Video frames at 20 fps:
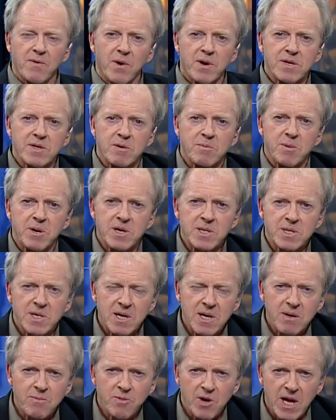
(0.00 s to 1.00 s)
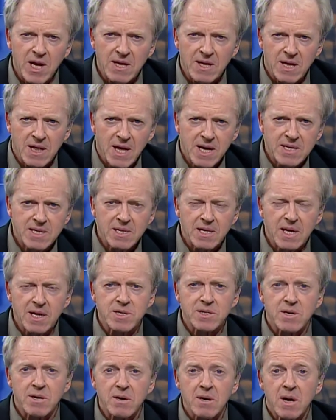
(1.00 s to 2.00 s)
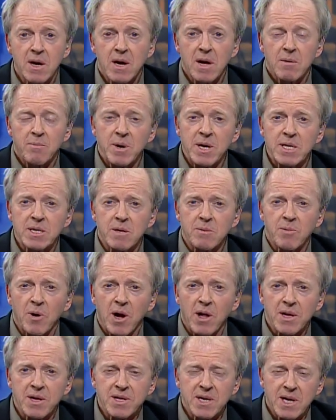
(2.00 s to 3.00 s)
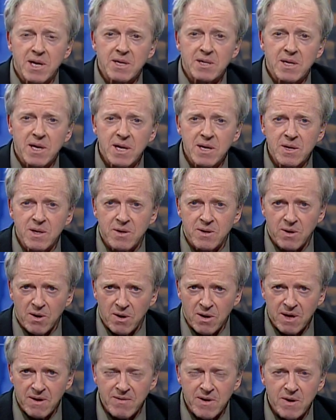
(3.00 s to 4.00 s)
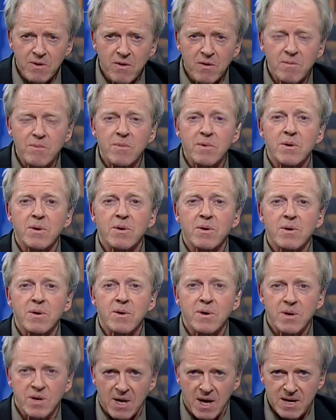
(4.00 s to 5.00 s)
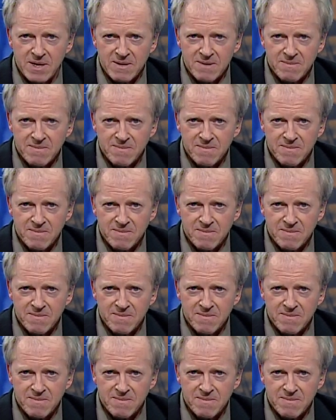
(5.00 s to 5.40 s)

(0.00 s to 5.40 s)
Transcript: Voice of BC, bringing the legislature, BC politics into your living room. Good night.